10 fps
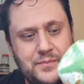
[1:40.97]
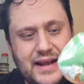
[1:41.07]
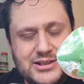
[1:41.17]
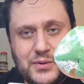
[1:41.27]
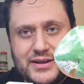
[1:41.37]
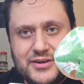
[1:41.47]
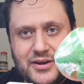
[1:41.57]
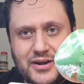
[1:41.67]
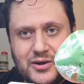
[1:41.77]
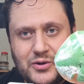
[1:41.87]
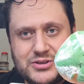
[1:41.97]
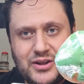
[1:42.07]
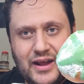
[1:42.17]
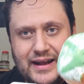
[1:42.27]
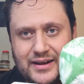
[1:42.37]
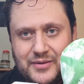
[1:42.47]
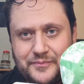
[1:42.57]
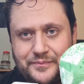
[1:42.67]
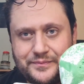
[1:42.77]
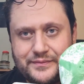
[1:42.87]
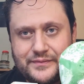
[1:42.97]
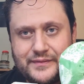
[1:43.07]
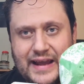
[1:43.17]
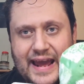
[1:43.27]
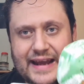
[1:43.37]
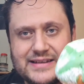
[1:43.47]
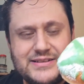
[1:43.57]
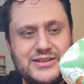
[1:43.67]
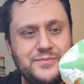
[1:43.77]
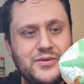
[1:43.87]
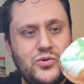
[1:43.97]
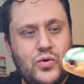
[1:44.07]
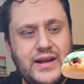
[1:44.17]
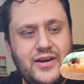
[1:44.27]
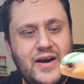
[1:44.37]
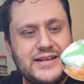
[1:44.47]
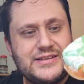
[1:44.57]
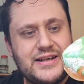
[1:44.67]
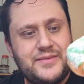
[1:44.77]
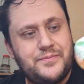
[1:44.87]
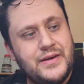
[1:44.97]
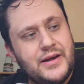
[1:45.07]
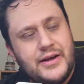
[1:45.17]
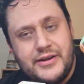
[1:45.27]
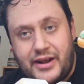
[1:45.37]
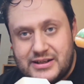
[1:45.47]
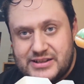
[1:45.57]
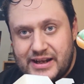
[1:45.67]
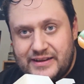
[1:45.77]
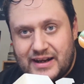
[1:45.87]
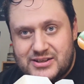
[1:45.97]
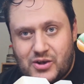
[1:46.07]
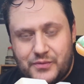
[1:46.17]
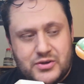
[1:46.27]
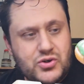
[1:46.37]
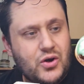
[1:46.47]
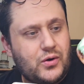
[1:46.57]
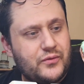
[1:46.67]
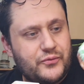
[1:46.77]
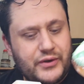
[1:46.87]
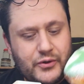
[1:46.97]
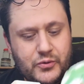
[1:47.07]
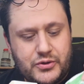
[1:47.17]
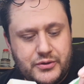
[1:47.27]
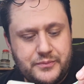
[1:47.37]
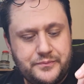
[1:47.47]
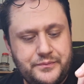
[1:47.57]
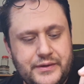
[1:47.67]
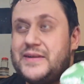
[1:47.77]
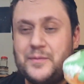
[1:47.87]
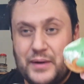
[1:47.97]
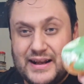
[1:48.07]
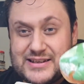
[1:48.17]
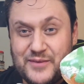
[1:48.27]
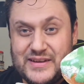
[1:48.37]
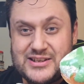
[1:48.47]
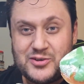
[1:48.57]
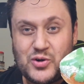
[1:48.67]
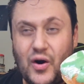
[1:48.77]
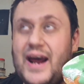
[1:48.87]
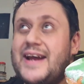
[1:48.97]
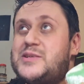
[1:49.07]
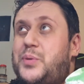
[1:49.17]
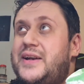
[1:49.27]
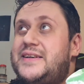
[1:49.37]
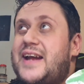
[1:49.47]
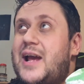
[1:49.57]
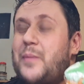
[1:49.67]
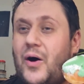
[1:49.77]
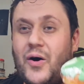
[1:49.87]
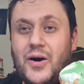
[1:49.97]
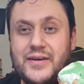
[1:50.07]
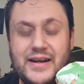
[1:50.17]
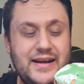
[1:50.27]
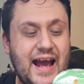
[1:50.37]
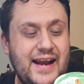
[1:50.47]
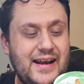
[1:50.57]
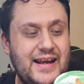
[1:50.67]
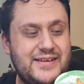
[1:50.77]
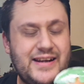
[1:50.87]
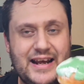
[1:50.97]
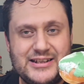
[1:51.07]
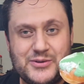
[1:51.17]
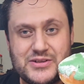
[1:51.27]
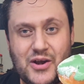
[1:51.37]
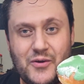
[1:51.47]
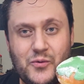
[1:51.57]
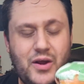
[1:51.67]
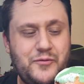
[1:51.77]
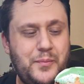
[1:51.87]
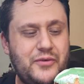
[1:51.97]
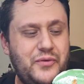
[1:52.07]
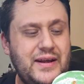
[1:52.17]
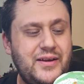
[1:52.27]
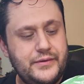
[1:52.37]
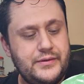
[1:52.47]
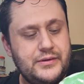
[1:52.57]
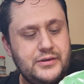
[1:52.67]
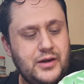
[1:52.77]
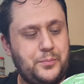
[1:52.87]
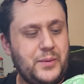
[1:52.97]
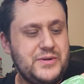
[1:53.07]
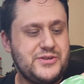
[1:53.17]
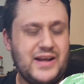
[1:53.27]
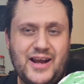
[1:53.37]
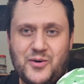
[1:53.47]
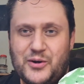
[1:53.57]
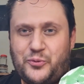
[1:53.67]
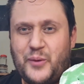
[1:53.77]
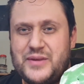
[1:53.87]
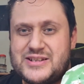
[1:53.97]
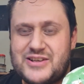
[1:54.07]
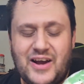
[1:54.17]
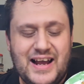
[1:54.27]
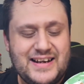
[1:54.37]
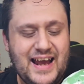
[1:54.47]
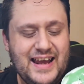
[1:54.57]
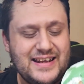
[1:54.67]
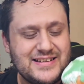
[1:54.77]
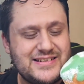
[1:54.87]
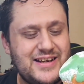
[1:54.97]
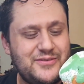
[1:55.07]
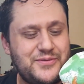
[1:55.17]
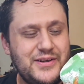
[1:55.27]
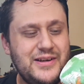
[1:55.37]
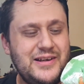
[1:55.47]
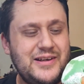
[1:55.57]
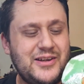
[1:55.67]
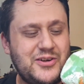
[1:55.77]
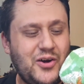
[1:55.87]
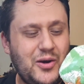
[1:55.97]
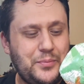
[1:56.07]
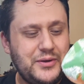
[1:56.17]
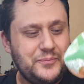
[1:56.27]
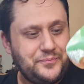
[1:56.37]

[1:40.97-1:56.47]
But that's what the donut looks like. X, green icing. You can see that it's got the chocolate filled. But let's give this a try. It's pretty damn hot in Adelaide today, so it's going all over my fingers. I probably should have held it from the side, hey, instead of the top.